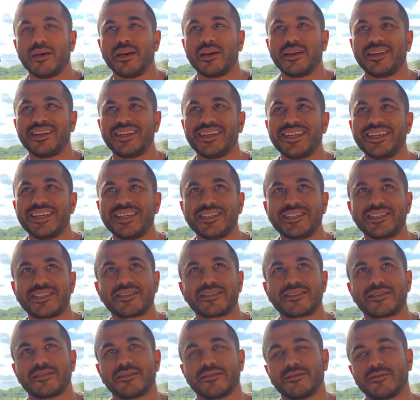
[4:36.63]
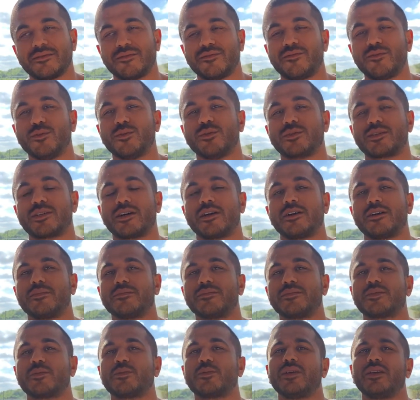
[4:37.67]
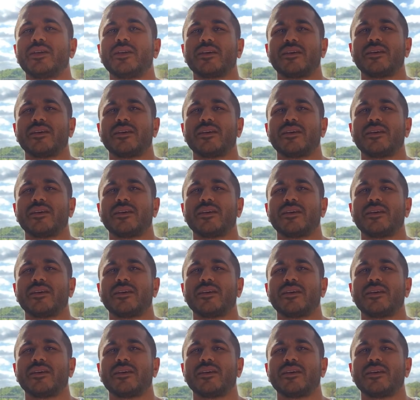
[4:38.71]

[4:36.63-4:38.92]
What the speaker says: at least 4 times a week.